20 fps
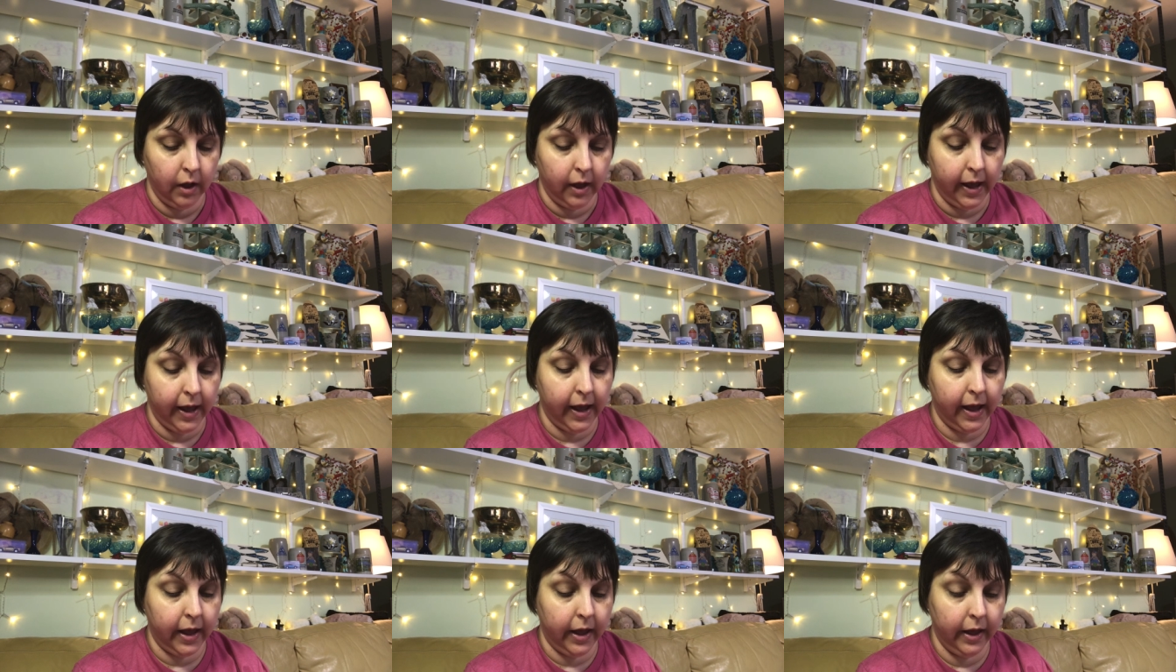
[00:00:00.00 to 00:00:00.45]

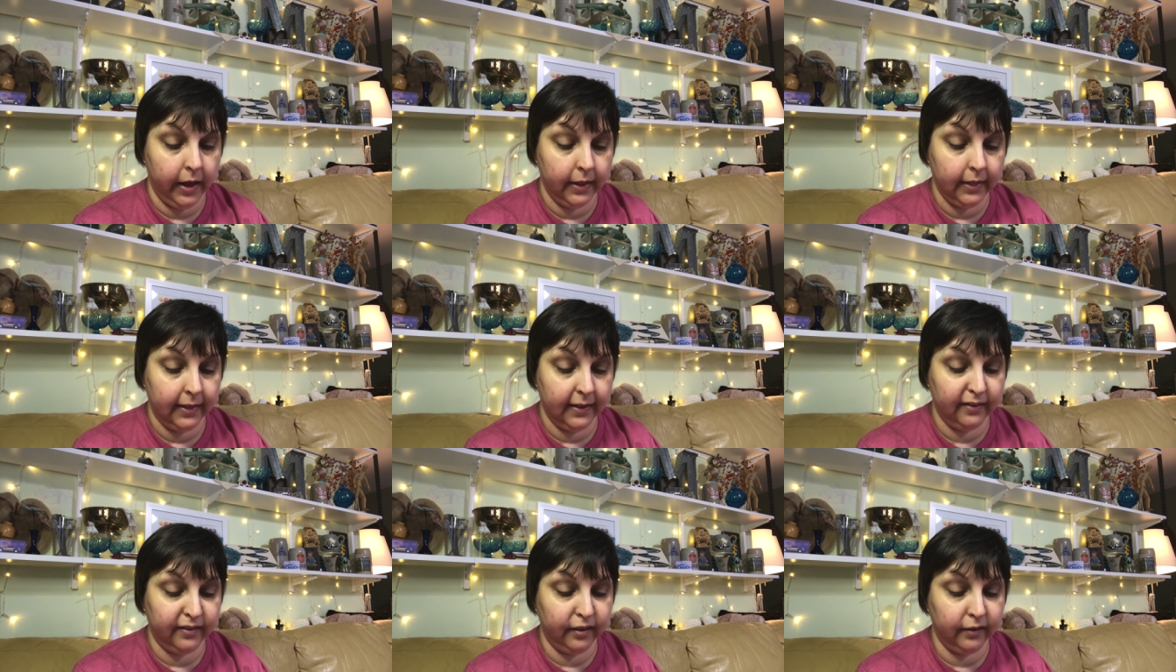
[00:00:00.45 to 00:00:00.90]
Uh,
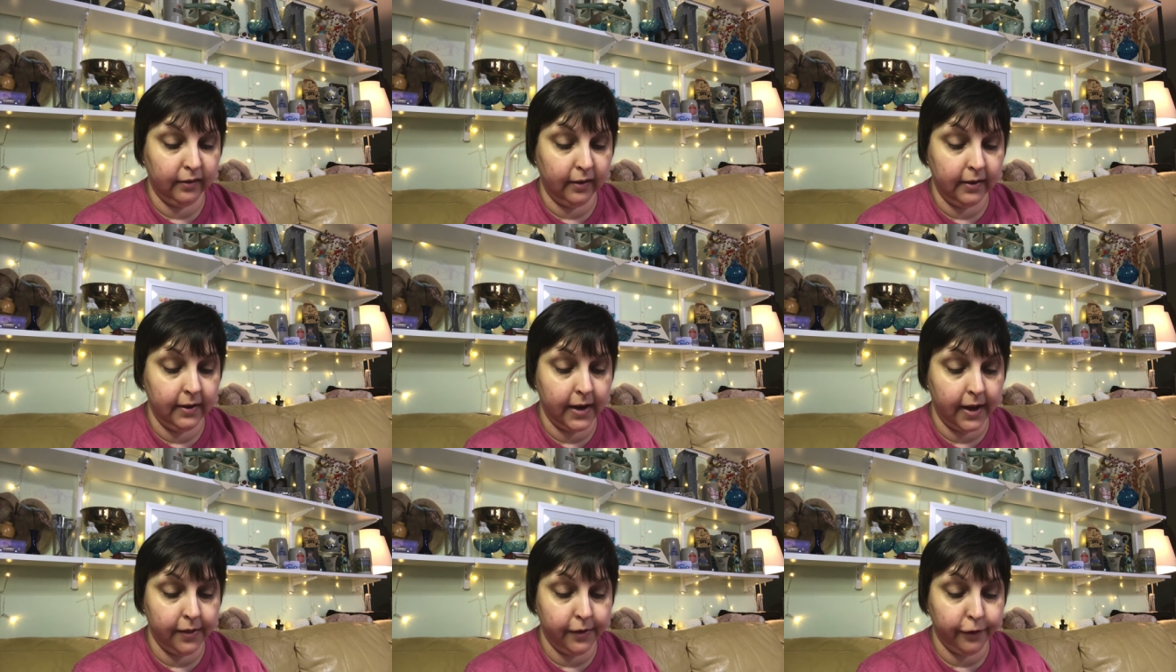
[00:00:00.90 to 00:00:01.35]
this is
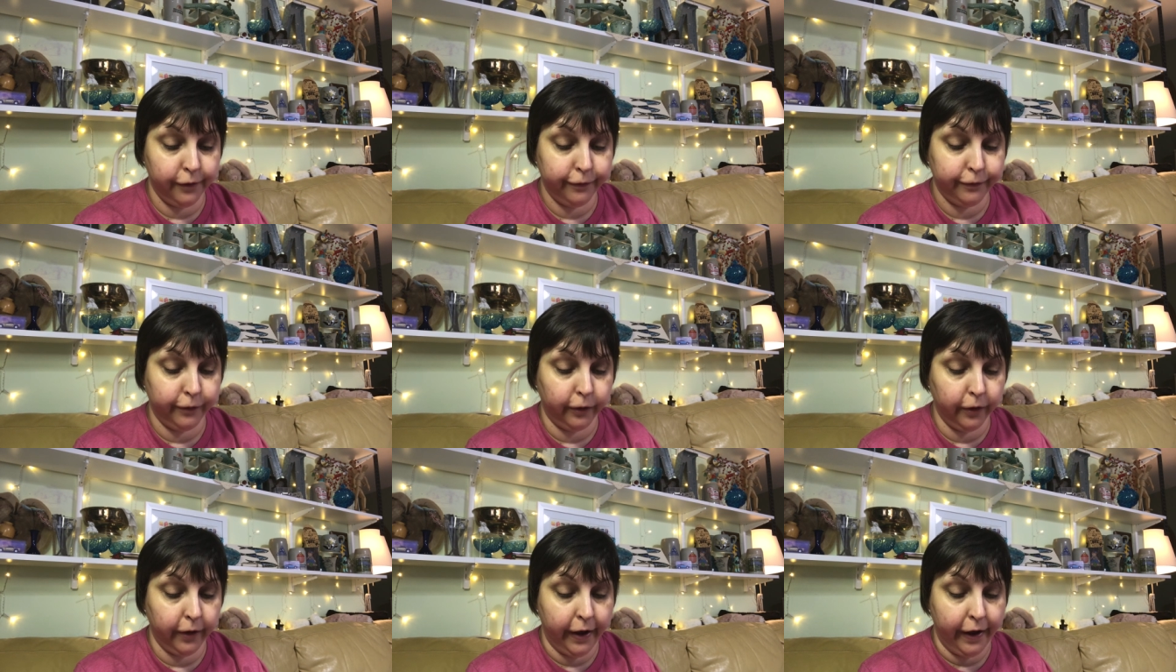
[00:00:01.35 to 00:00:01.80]
another
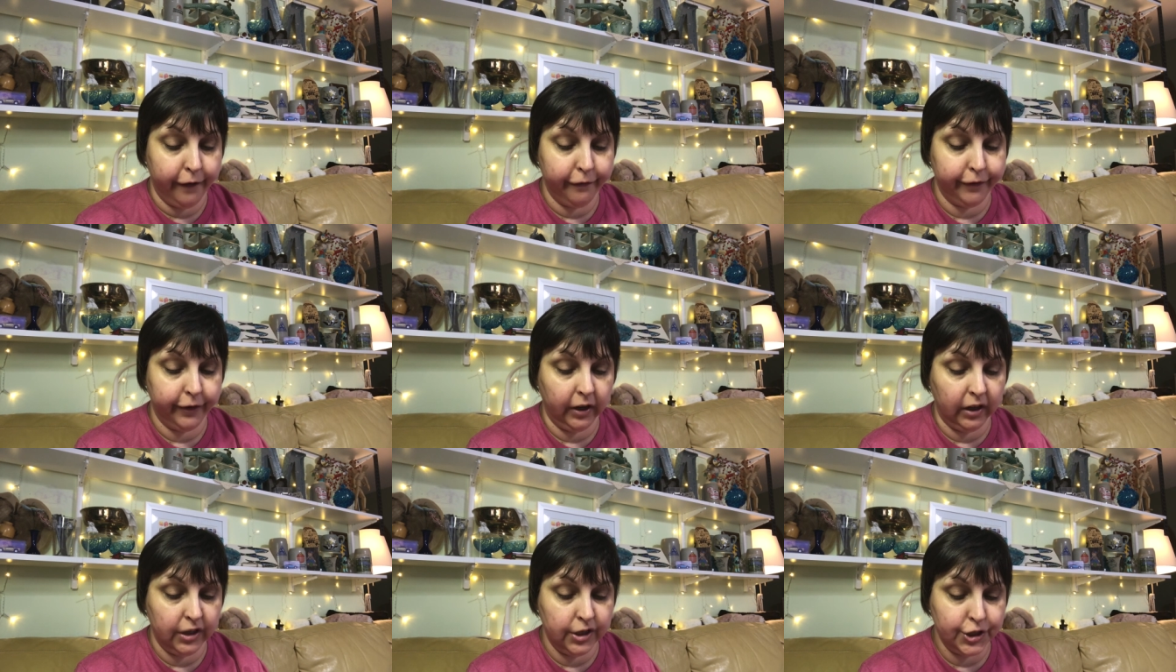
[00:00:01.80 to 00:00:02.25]
full
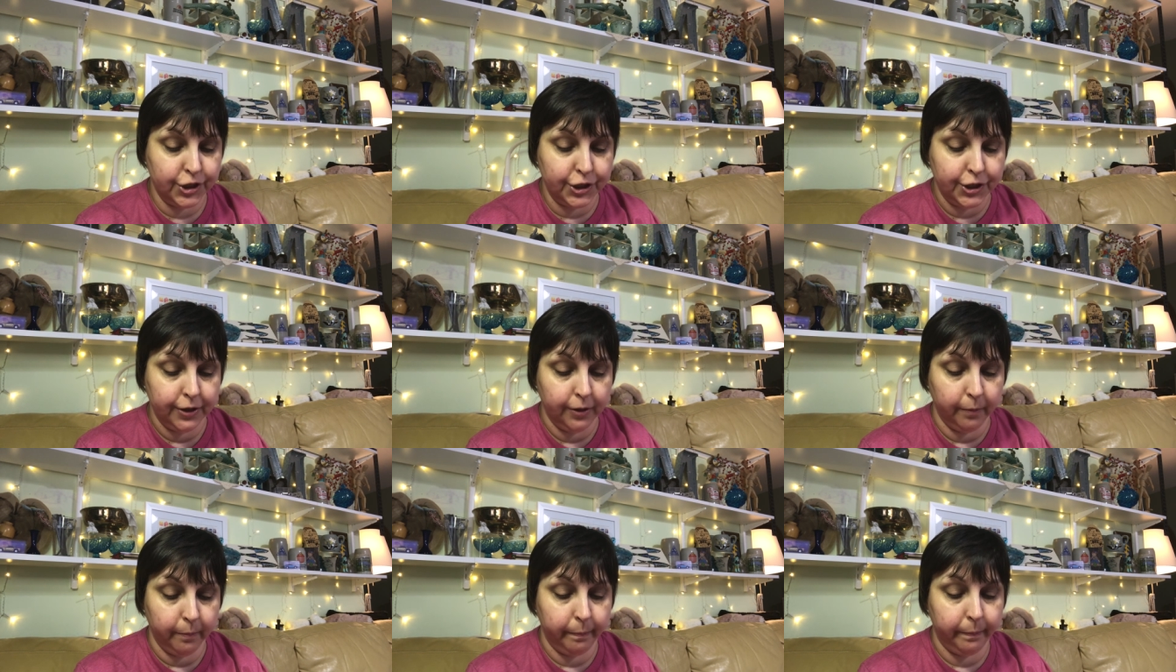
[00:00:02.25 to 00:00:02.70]
coverage,
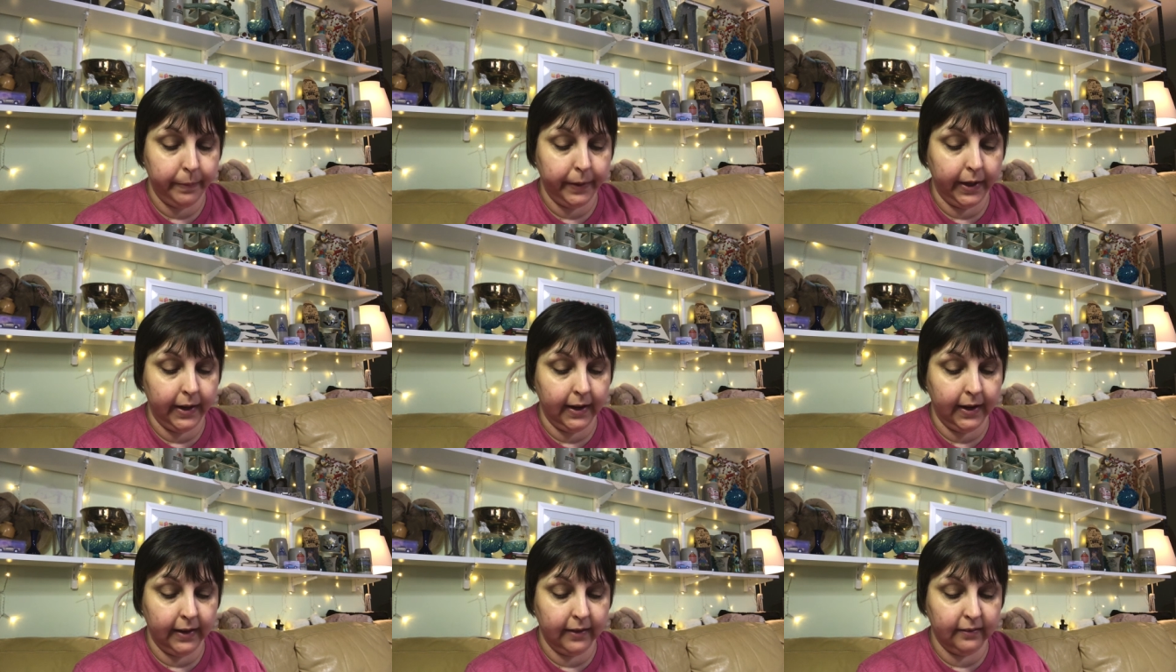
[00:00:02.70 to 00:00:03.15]

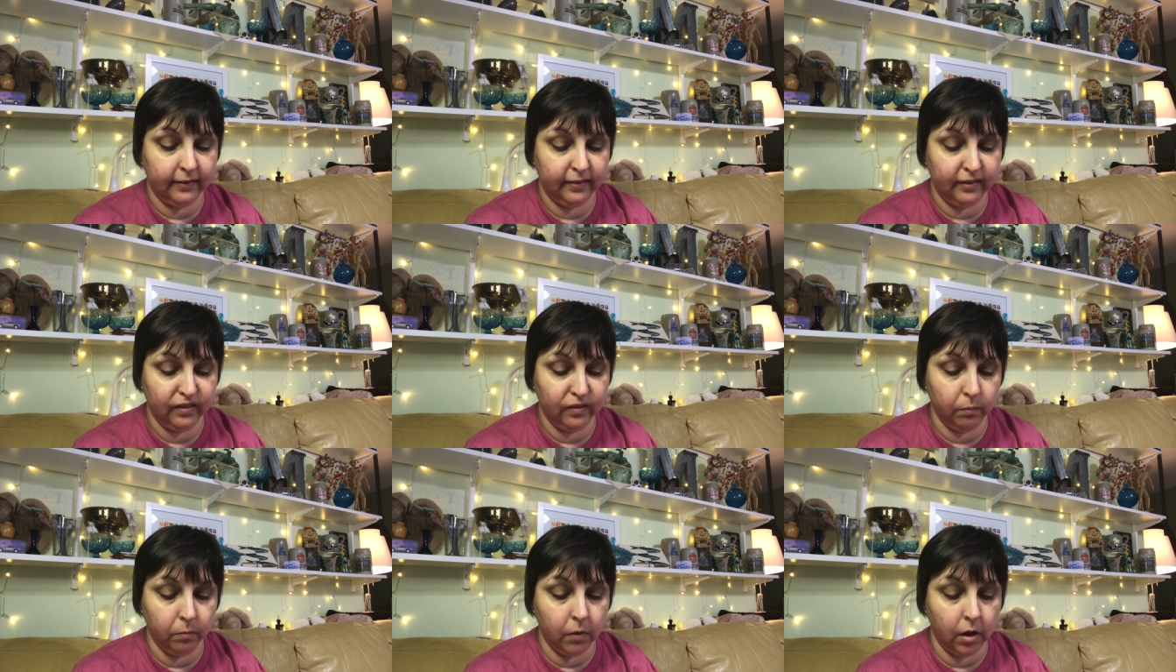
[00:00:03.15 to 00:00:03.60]
but it's
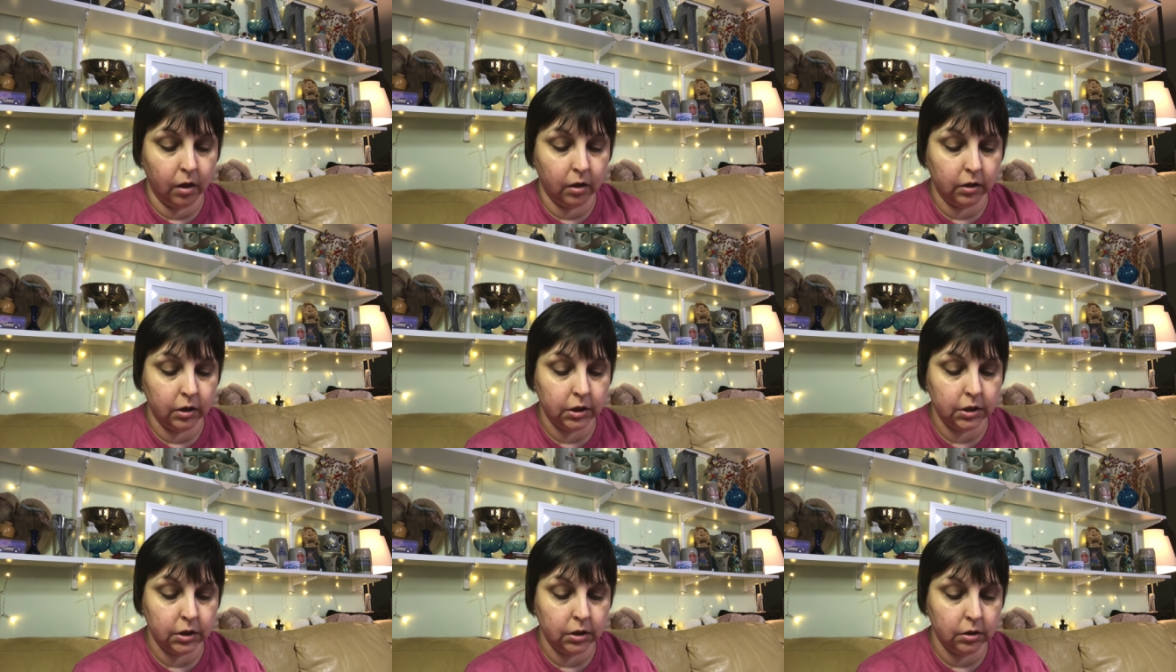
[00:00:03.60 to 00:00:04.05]

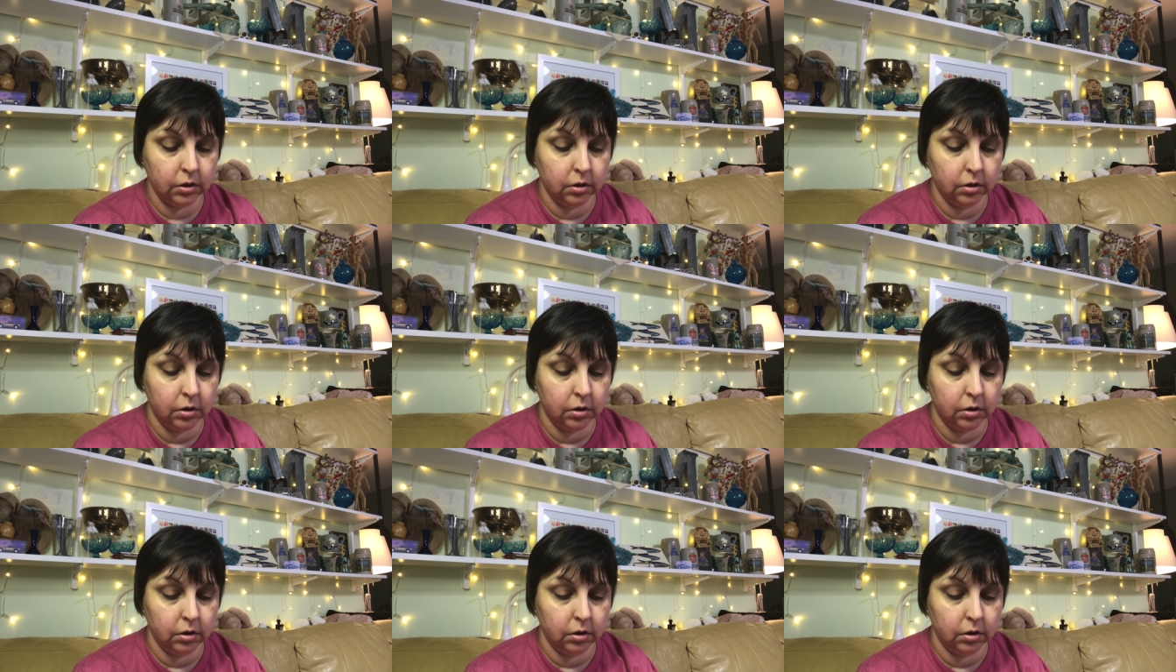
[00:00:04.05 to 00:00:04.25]
smaller.